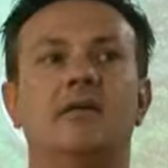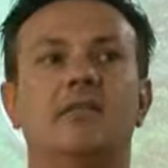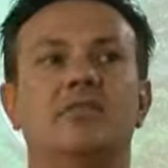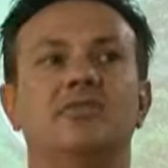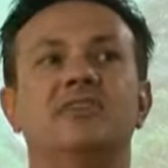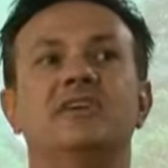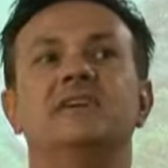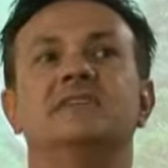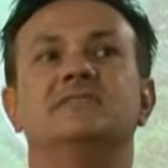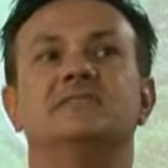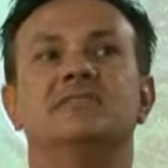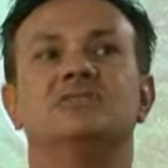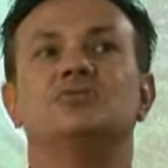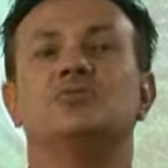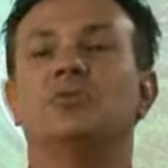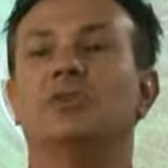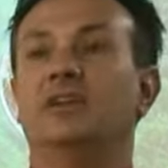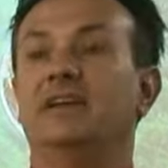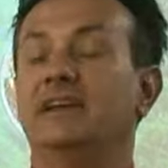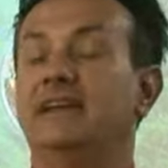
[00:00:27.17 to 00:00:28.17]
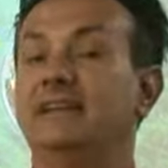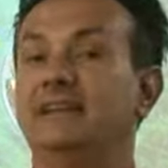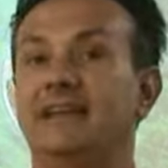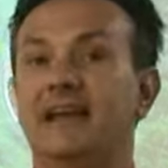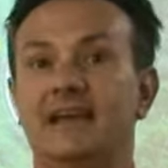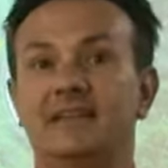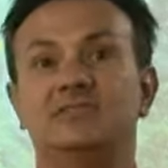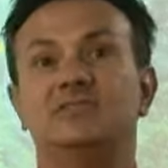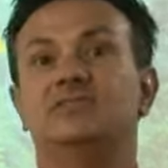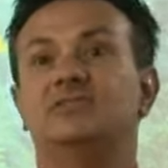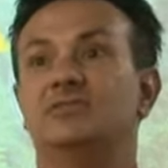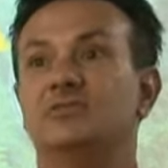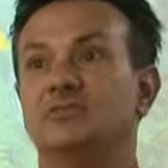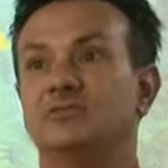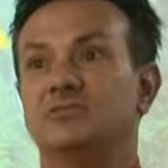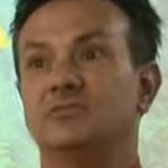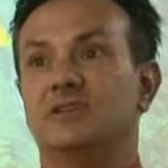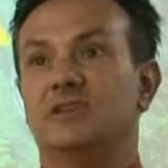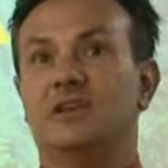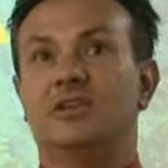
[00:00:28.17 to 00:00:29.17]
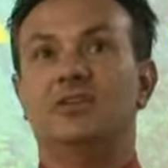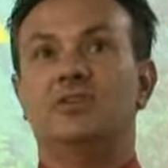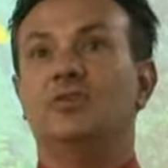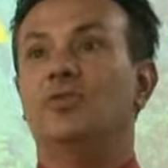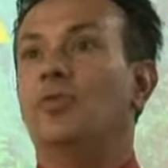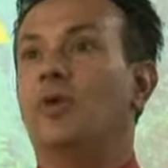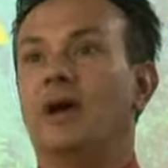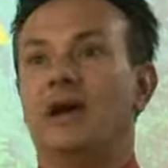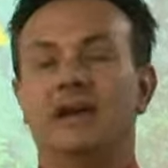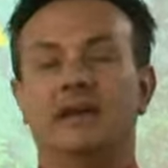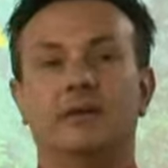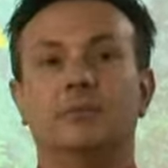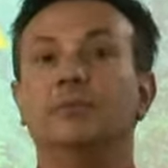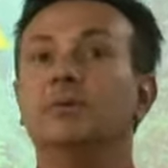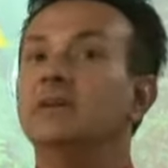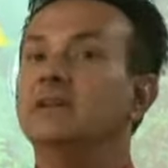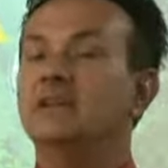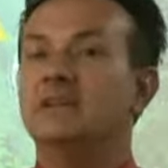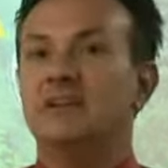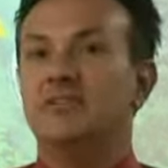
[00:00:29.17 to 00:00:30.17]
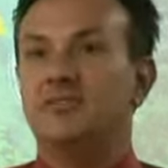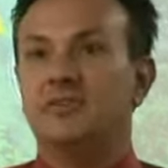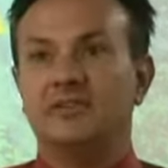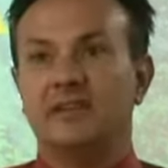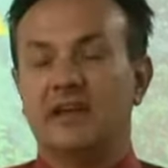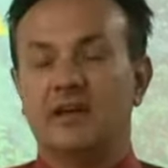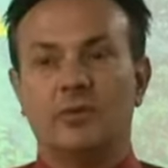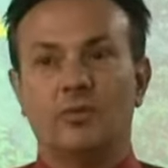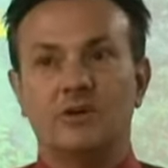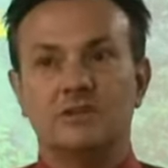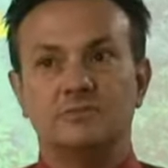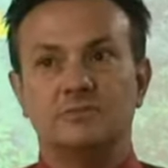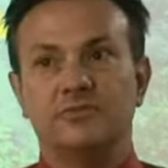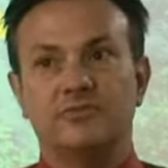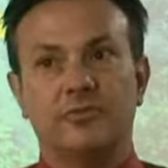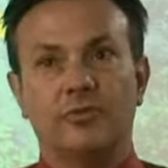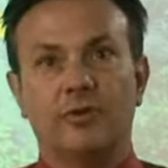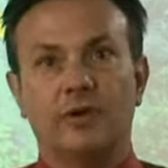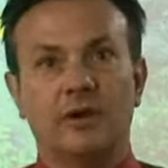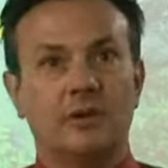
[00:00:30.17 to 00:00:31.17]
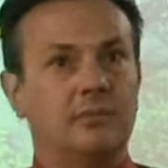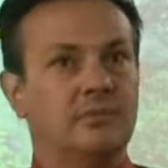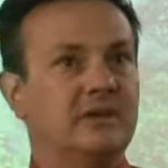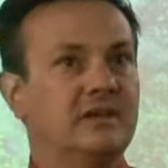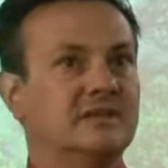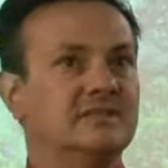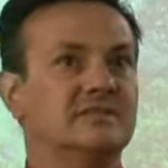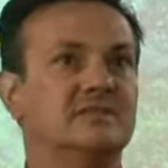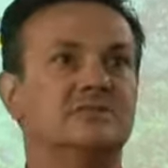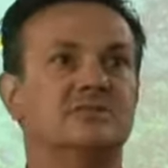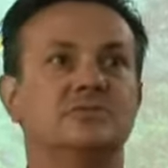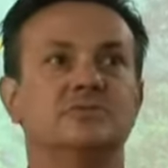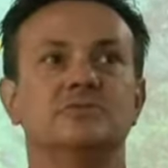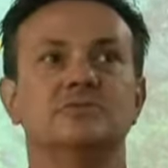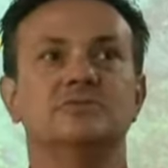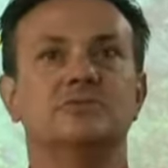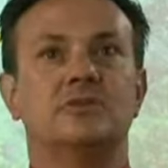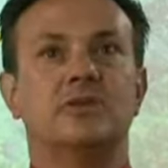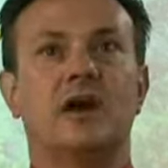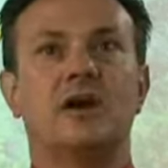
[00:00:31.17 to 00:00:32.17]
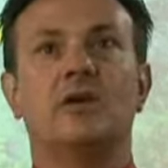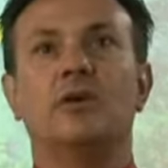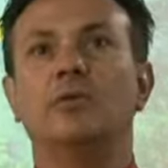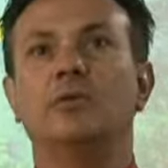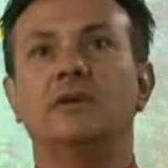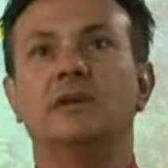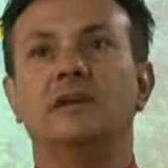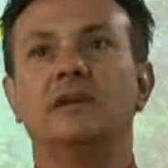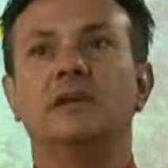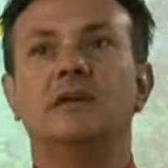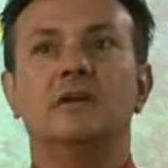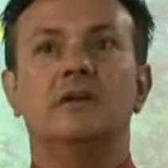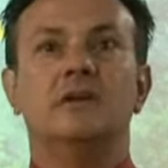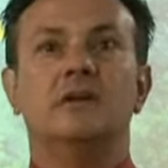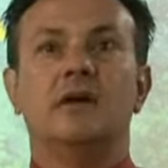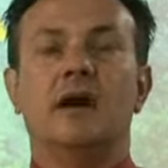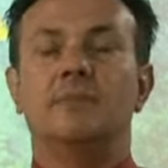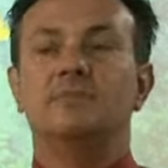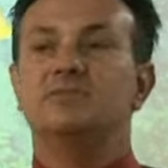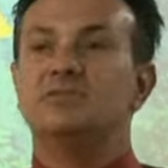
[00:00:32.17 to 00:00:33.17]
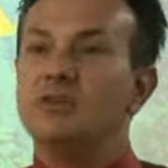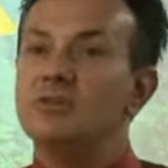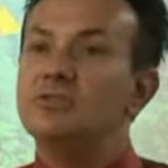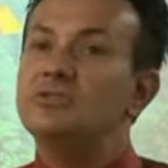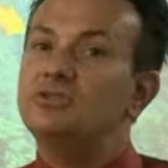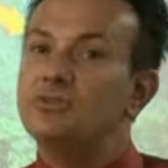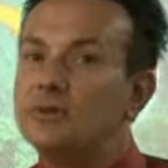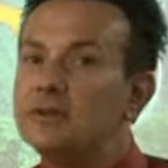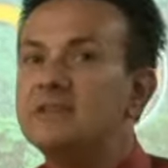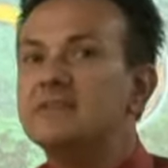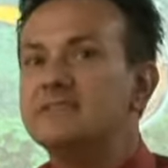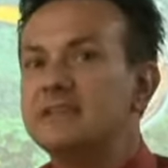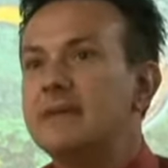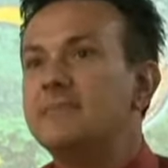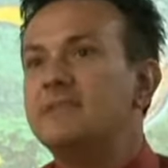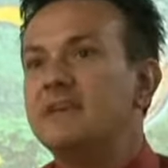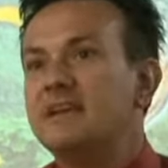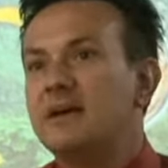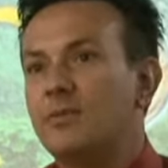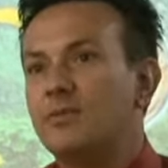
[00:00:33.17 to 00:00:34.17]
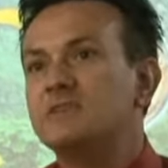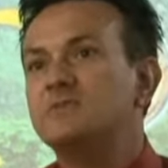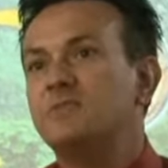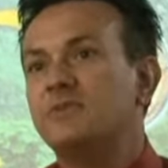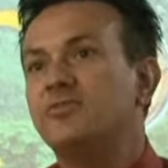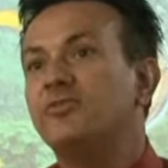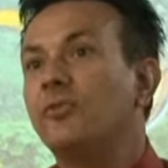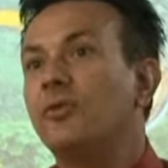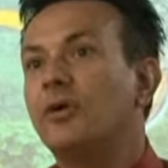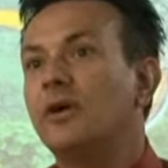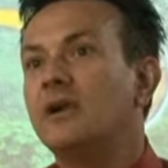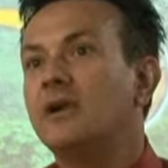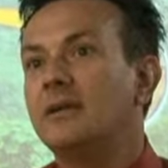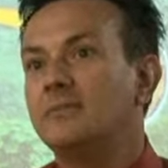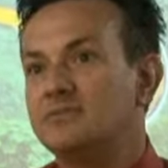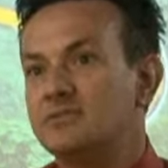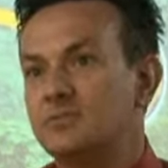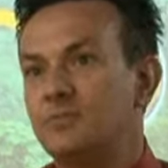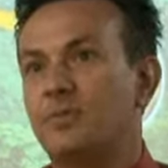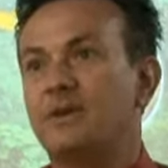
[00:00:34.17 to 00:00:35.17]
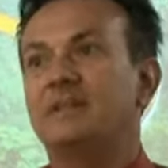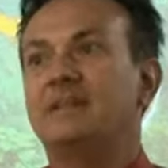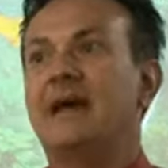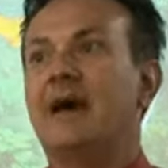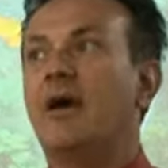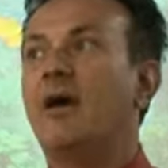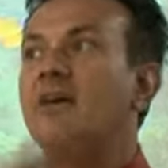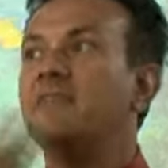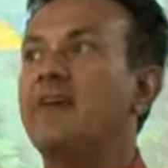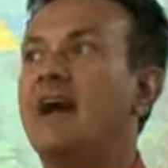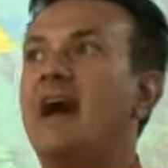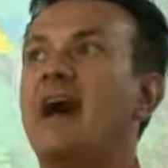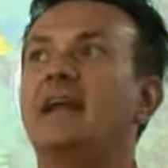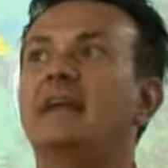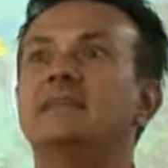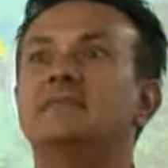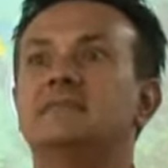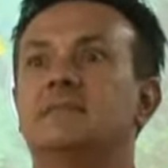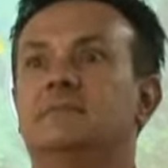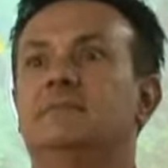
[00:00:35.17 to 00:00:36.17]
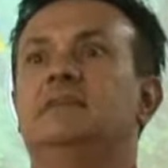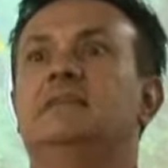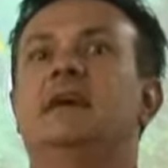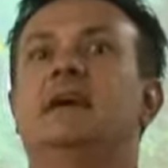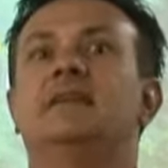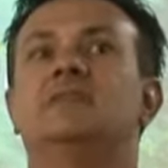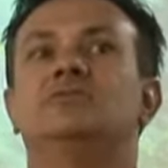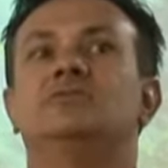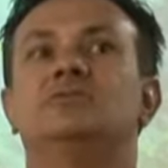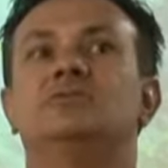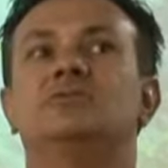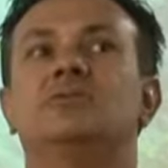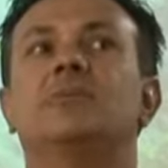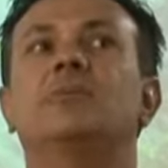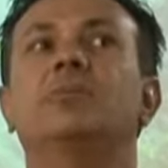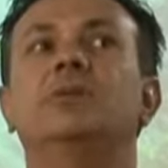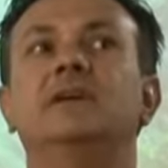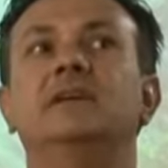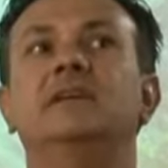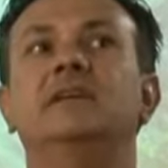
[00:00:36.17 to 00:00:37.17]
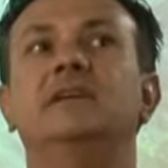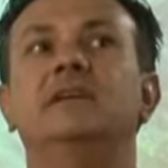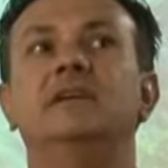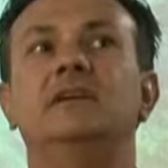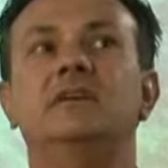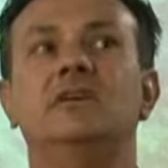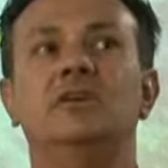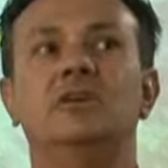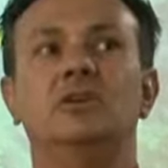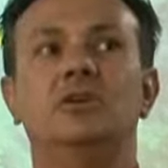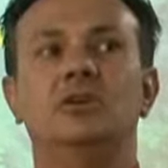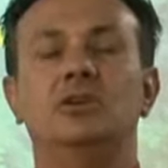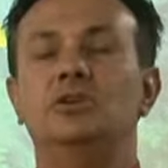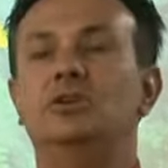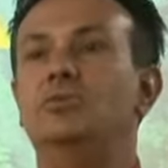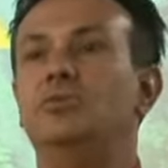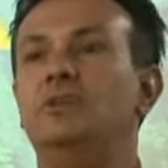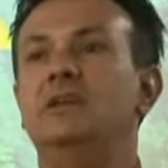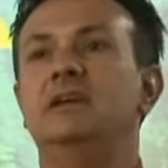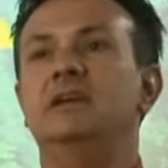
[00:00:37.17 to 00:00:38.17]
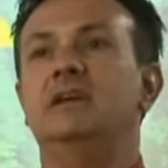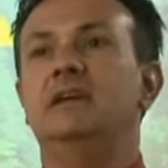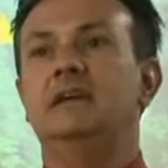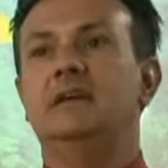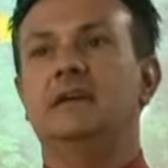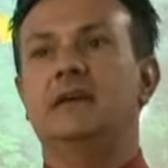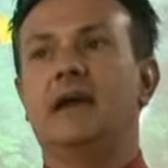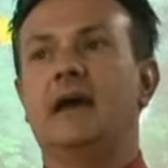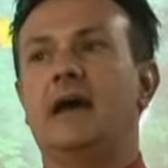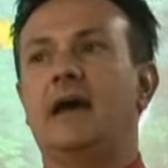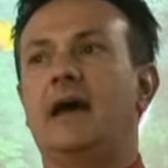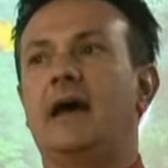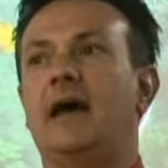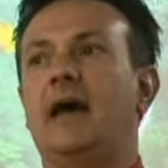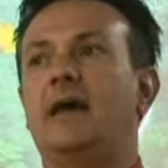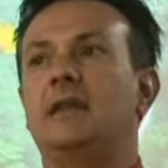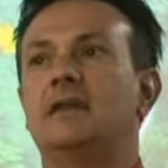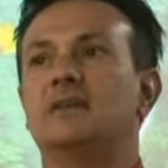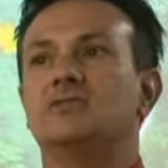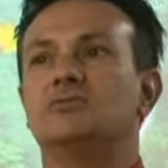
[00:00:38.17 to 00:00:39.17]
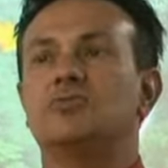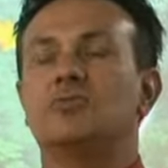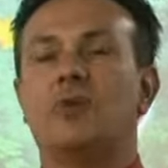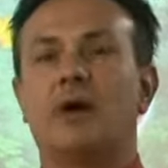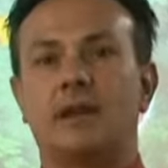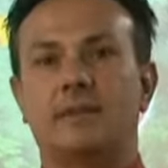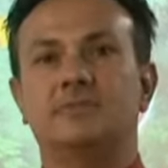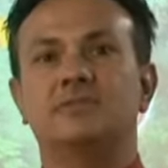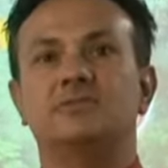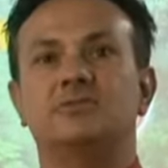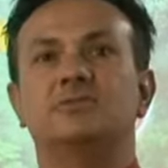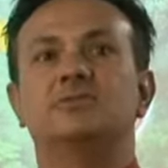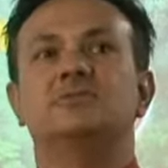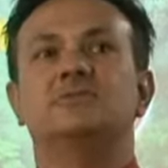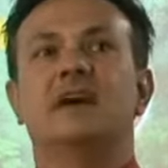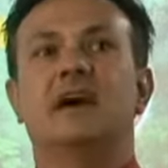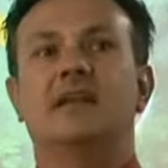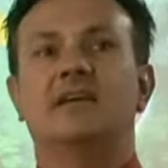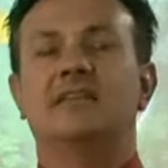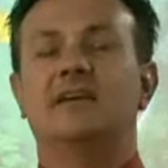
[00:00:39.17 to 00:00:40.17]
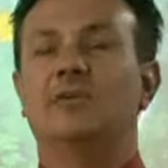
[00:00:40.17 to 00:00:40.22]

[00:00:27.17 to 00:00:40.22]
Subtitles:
this has really engaged the students in a new way, completely different than it was before, because the students are not only, I'm still doing the same thing I was before, but now I've added something that is just completely unique, and it's right up the students' alley.